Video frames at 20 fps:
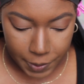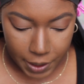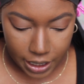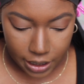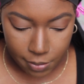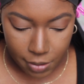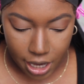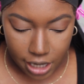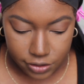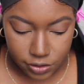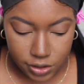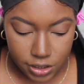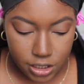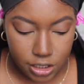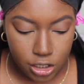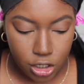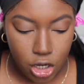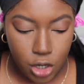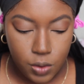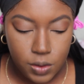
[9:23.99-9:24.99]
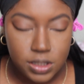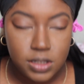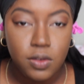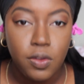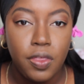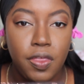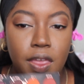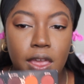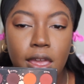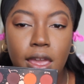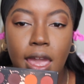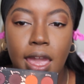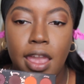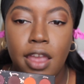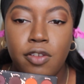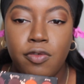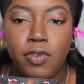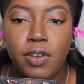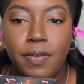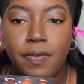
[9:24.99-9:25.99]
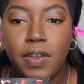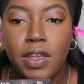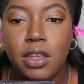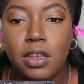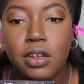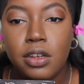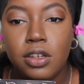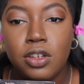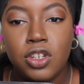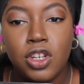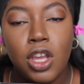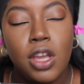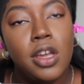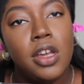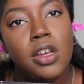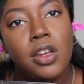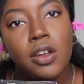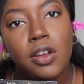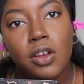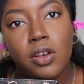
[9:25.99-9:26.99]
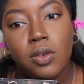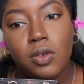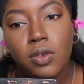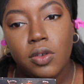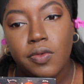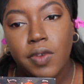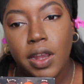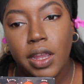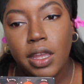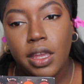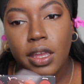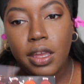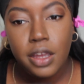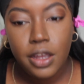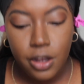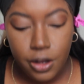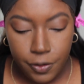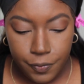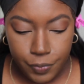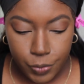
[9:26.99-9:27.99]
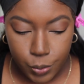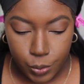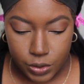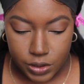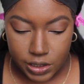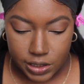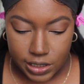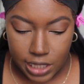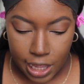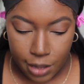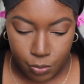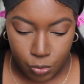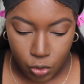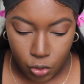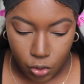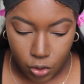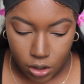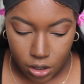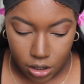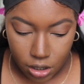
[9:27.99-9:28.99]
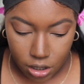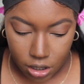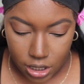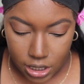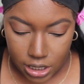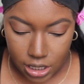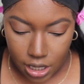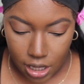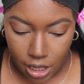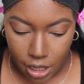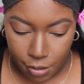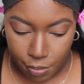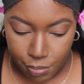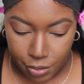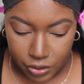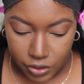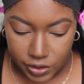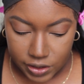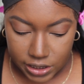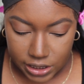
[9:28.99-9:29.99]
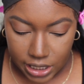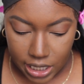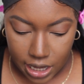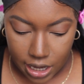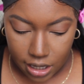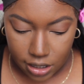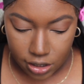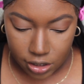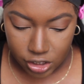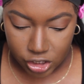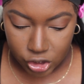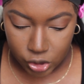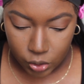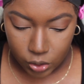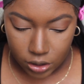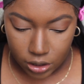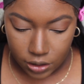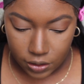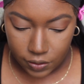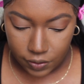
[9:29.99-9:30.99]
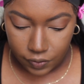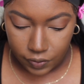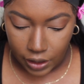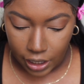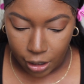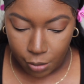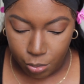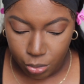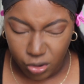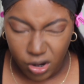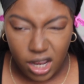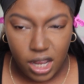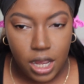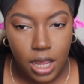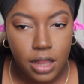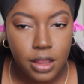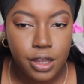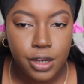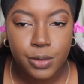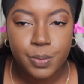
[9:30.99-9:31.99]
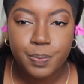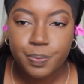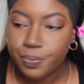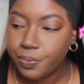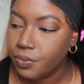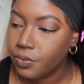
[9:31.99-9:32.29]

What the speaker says: And I'm actually gonna go into Thick and Revenge right here, which is that more burnt sienna sort of like brick color.